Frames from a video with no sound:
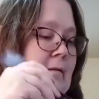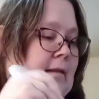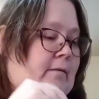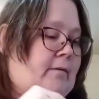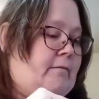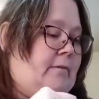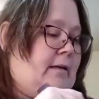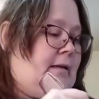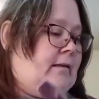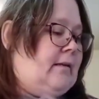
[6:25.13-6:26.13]
That way we
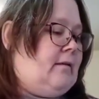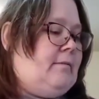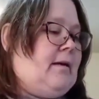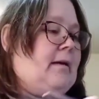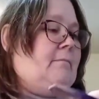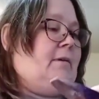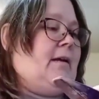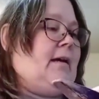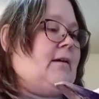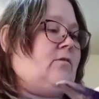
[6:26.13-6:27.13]
get a little bit
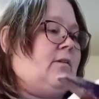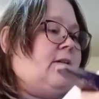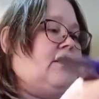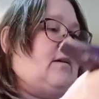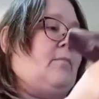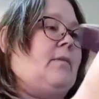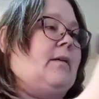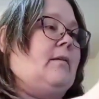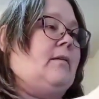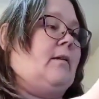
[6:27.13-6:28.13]
of extra
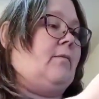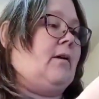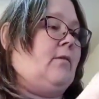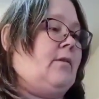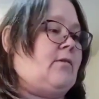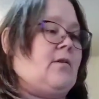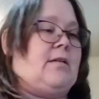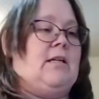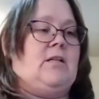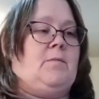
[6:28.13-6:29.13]
something. There we go. There's our
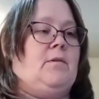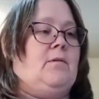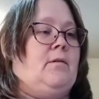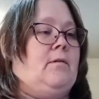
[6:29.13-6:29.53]
teaspoon.